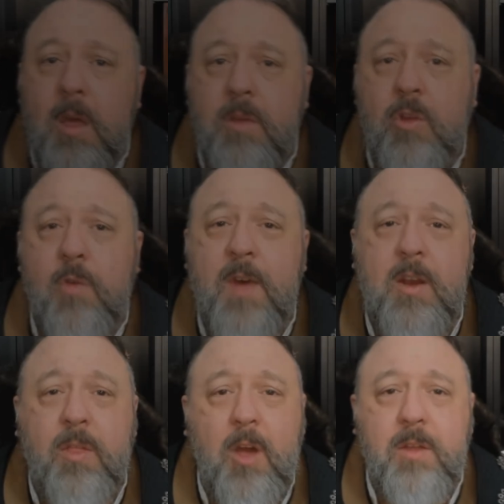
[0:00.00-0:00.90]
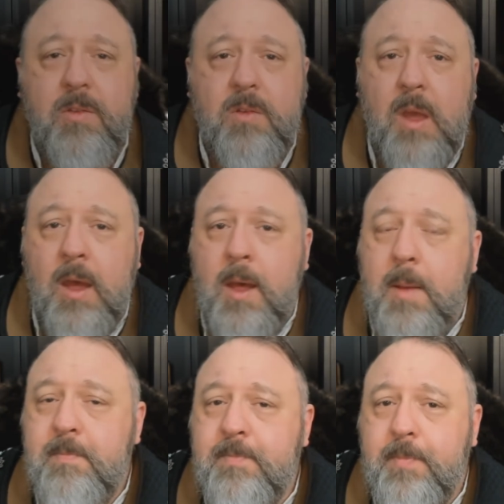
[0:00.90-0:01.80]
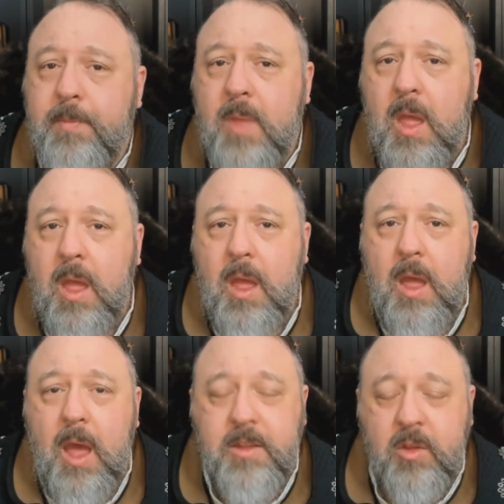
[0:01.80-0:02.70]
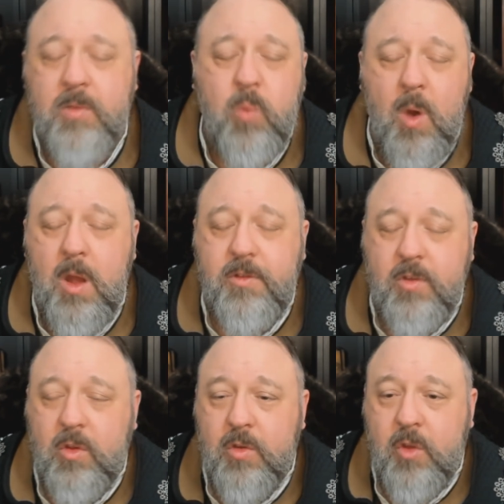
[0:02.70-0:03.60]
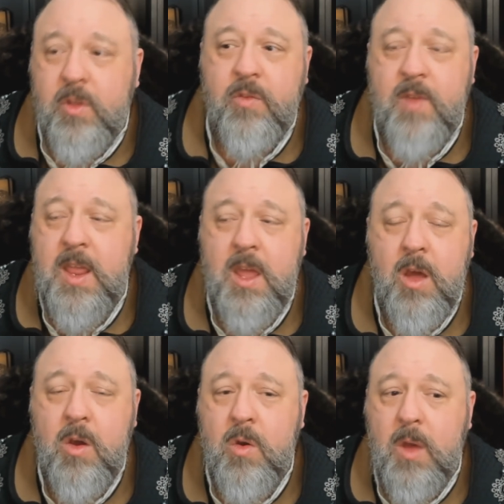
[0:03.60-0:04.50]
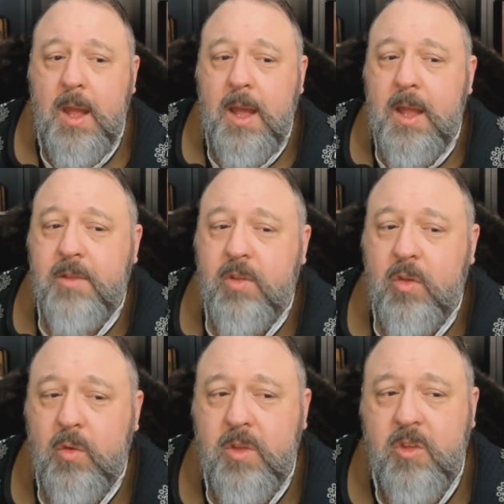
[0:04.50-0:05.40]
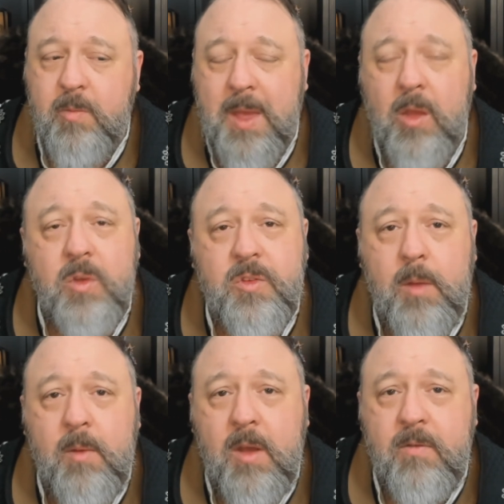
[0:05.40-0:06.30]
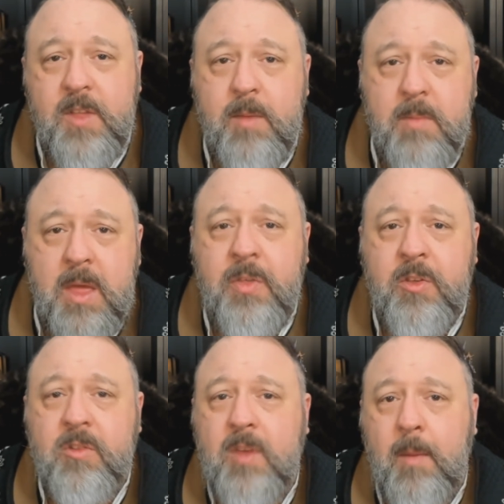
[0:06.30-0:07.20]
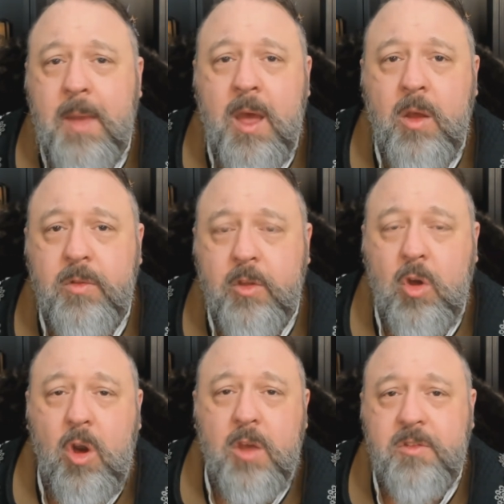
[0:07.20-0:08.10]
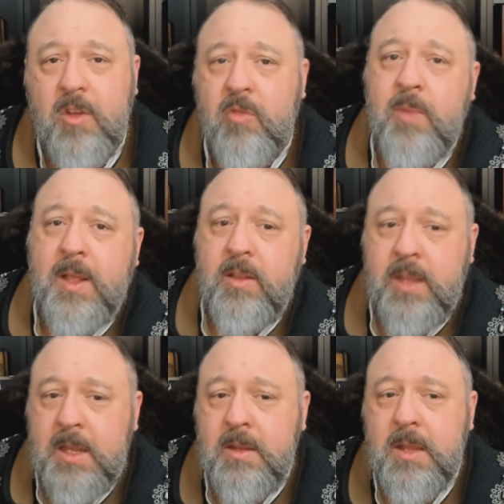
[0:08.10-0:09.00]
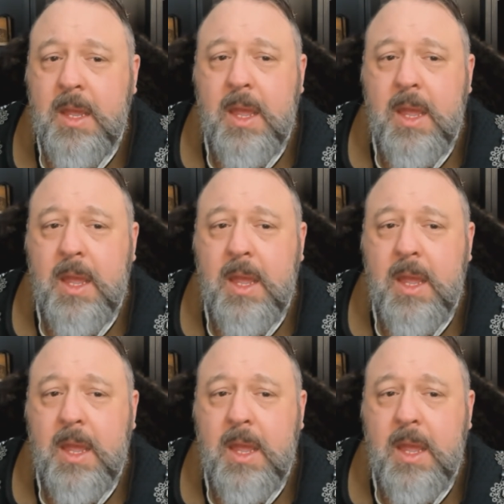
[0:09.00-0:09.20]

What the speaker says: So, final thoughts. I did want to do this video to dispel some of the myths about the cost of Bicolline.